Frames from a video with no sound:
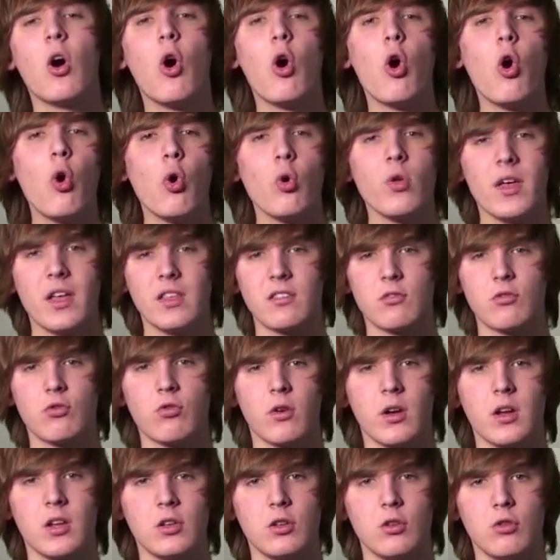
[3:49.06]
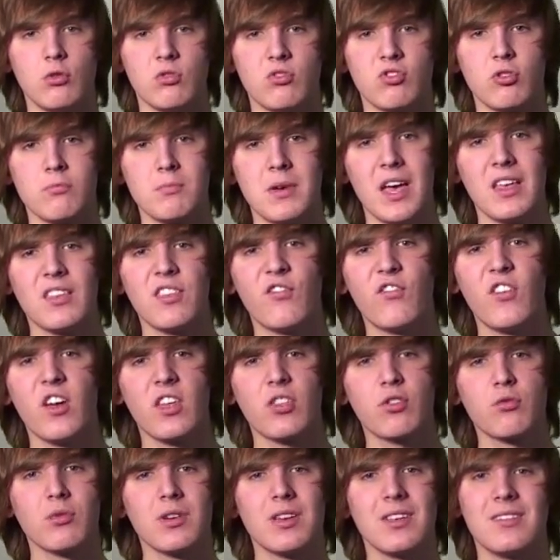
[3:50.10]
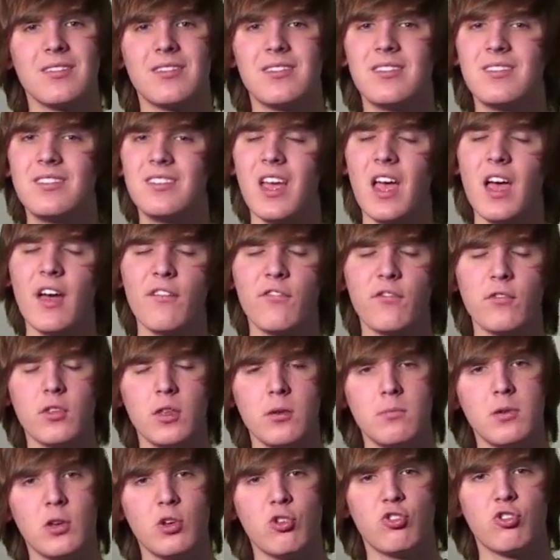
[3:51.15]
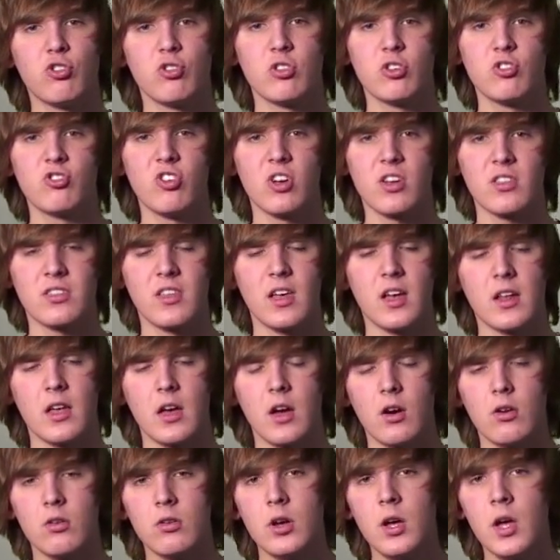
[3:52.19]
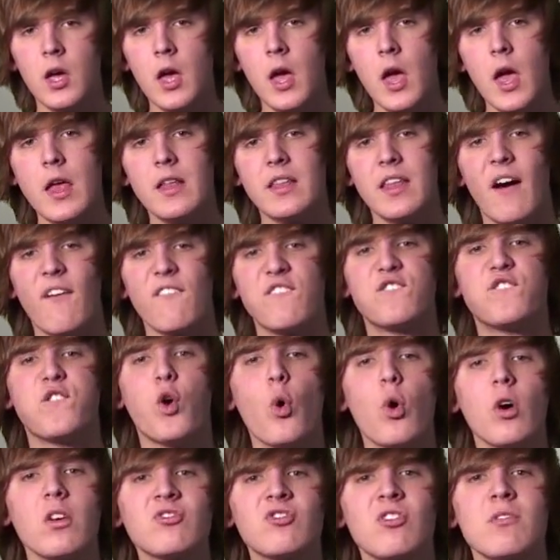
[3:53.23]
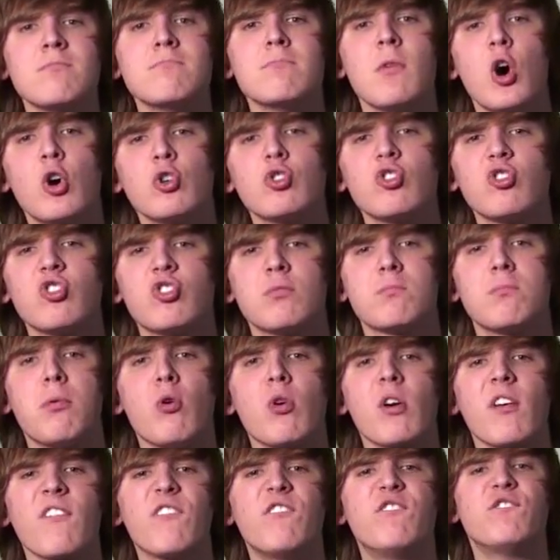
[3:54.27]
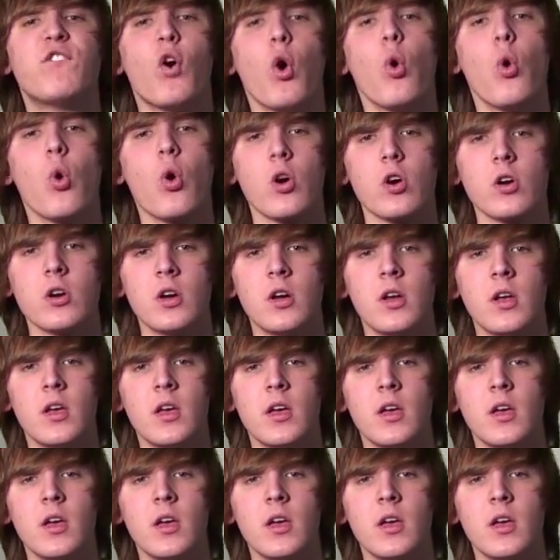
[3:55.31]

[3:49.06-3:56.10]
whole, that's great news. So Mass Effect 3 definitely be sure to check that out. Now, Forza Motorsport 4